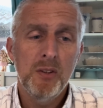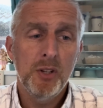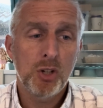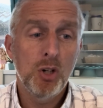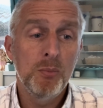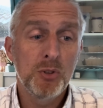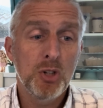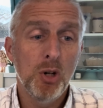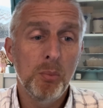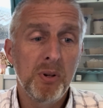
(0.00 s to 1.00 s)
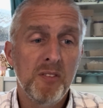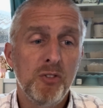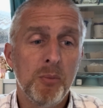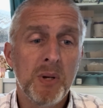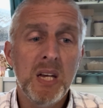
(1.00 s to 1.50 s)
that comes up
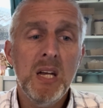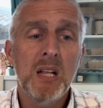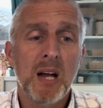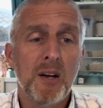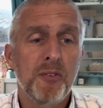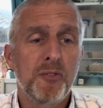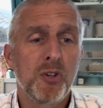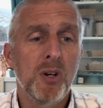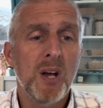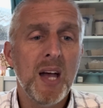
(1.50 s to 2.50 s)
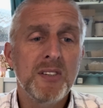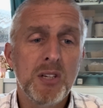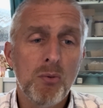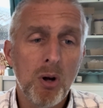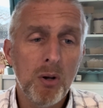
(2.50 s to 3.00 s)
from Elath to
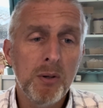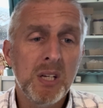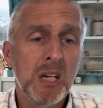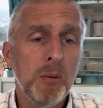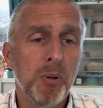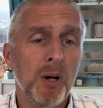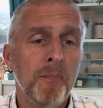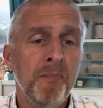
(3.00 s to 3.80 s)
Ezion Geber.